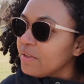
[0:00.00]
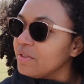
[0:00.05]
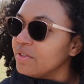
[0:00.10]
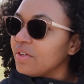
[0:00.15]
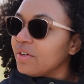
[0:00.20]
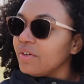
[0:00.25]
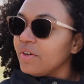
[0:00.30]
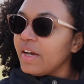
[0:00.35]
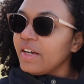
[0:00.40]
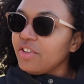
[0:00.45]

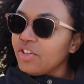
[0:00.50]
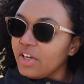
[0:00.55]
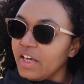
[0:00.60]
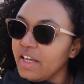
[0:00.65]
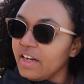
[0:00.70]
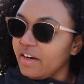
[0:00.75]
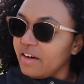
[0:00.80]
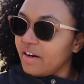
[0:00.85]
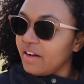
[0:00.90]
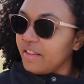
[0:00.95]
So you're
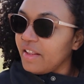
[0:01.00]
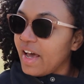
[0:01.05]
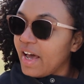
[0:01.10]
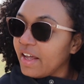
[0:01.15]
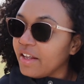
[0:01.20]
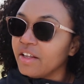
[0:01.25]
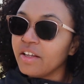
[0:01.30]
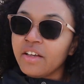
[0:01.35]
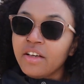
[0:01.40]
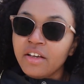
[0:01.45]
educated on
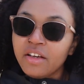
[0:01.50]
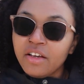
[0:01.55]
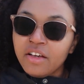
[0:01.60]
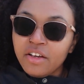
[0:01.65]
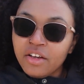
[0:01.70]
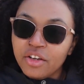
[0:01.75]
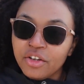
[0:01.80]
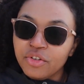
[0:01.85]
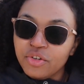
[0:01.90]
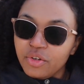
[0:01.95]
that.
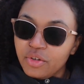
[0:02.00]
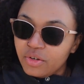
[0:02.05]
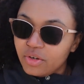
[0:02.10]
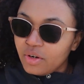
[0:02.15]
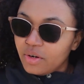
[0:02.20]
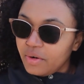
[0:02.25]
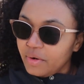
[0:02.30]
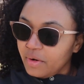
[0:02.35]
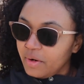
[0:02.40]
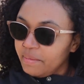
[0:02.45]
Do you
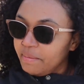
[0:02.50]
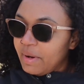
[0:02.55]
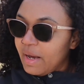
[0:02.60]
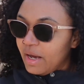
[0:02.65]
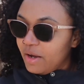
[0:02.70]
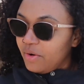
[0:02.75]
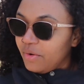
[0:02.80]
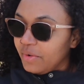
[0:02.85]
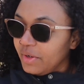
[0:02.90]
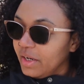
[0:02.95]
know
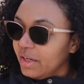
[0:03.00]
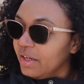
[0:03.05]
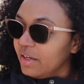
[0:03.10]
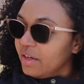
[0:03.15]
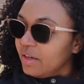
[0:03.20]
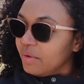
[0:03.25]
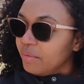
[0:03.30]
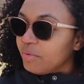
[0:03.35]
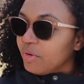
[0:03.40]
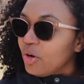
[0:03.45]
about
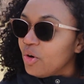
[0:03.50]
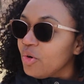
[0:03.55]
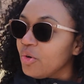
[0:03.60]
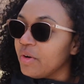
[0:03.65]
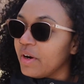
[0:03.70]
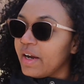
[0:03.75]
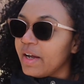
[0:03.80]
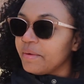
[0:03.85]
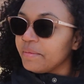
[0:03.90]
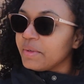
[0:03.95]

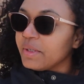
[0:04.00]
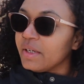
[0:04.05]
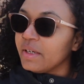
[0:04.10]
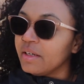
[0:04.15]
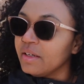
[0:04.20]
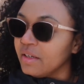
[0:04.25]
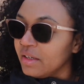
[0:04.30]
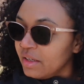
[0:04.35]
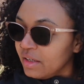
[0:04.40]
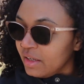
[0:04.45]
programs
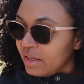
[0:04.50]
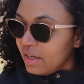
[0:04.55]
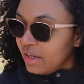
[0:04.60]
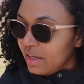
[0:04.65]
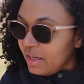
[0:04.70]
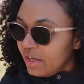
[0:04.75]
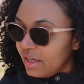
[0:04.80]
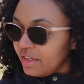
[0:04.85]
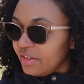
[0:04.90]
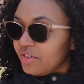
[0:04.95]

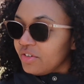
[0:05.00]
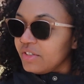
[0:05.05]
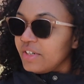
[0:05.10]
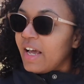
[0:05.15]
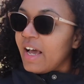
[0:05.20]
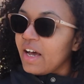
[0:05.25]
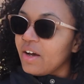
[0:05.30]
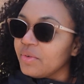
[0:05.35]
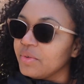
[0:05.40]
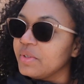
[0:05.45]
in your
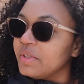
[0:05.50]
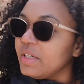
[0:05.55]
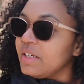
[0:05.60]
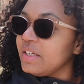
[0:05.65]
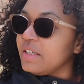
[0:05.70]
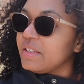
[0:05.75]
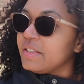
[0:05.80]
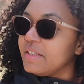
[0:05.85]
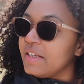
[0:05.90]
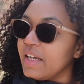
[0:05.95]
town,
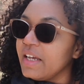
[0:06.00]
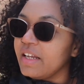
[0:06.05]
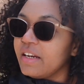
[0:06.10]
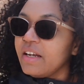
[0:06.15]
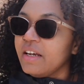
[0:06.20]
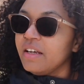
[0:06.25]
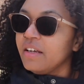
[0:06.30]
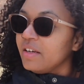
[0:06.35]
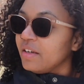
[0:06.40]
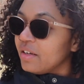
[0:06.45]
city, state,
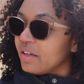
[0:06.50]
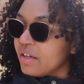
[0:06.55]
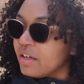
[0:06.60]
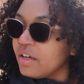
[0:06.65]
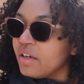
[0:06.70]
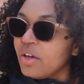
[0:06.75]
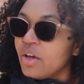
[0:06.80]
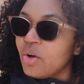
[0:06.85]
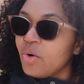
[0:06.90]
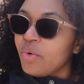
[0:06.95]

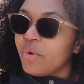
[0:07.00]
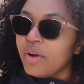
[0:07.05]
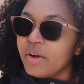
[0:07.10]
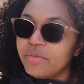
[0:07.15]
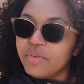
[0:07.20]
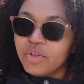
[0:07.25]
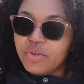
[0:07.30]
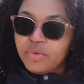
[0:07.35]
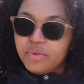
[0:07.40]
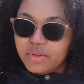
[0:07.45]

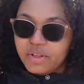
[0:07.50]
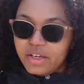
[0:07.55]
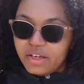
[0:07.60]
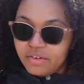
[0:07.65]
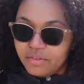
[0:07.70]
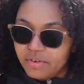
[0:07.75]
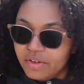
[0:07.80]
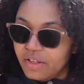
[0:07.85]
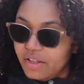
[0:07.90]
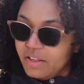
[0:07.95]
wherever you
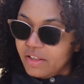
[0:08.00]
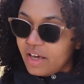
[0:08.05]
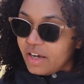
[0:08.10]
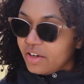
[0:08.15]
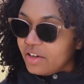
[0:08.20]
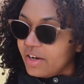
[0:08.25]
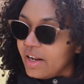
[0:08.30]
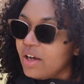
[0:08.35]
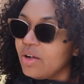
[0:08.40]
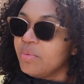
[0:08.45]
live, that
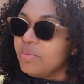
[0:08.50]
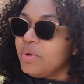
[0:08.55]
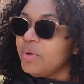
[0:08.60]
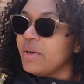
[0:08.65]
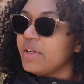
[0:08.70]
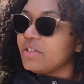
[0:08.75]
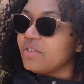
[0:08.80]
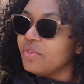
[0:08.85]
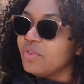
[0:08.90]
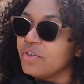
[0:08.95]
could help
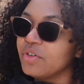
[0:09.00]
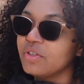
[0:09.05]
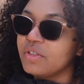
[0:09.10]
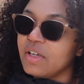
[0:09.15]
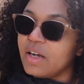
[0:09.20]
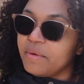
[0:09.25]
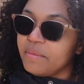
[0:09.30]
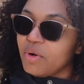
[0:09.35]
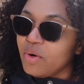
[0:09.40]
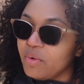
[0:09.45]
you as a
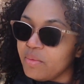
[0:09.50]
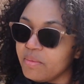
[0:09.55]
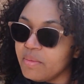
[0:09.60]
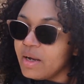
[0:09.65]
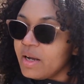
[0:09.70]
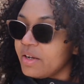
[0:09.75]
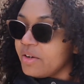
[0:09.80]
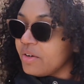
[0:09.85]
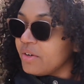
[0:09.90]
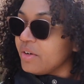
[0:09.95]
first-time home
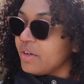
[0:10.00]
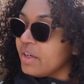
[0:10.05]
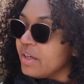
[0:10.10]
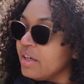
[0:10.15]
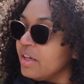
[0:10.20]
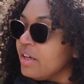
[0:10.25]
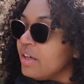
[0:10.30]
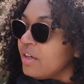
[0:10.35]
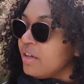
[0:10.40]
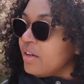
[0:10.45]
buyer?
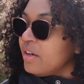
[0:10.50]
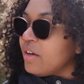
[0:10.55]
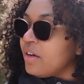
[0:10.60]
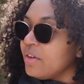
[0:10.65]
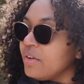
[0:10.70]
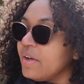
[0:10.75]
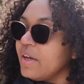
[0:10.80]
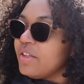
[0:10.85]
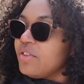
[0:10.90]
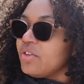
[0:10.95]

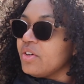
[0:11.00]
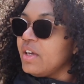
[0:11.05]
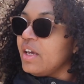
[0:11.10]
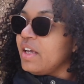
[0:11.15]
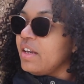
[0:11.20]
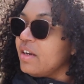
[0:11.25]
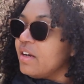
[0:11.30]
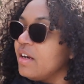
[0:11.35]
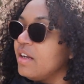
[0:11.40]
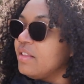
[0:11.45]
Are you
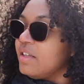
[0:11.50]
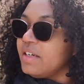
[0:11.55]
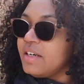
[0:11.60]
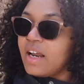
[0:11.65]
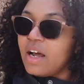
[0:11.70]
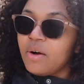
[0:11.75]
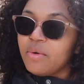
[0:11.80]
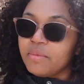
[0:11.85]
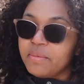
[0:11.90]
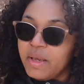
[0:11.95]
educated on the
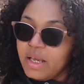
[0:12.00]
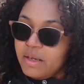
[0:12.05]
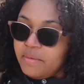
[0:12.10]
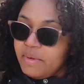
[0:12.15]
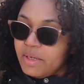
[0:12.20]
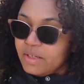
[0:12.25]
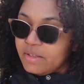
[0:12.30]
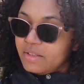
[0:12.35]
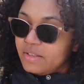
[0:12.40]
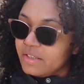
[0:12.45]
down
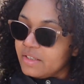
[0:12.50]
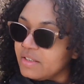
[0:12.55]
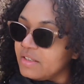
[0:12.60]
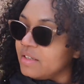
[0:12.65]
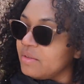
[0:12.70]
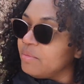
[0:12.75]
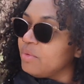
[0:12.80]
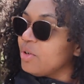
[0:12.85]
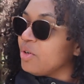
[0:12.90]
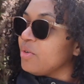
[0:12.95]
payment
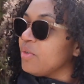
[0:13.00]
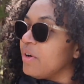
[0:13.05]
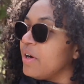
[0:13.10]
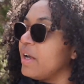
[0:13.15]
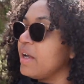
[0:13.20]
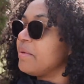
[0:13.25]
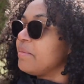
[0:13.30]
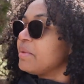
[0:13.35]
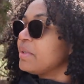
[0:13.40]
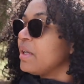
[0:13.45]
assistance
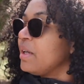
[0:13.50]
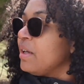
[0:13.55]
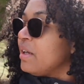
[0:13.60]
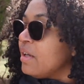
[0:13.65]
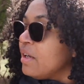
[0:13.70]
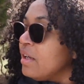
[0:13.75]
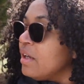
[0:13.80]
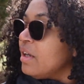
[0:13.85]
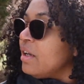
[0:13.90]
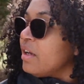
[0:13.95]
programs?
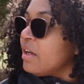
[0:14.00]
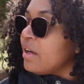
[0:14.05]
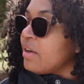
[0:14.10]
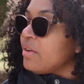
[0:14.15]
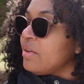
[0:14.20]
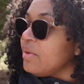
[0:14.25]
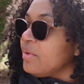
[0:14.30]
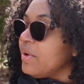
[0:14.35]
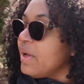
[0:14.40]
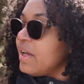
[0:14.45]
Are
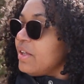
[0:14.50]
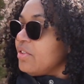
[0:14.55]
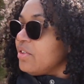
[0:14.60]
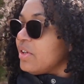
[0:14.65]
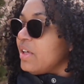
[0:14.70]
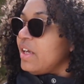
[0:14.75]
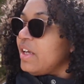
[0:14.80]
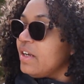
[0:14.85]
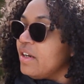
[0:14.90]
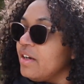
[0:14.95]
you
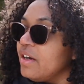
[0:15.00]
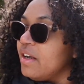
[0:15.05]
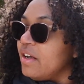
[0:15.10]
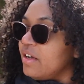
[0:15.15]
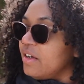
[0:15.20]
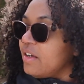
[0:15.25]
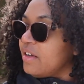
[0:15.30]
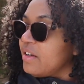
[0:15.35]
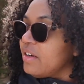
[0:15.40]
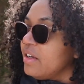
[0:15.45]
educated
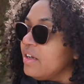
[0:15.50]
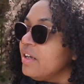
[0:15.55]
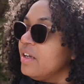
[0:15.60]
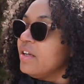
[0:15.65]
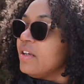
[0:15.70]
on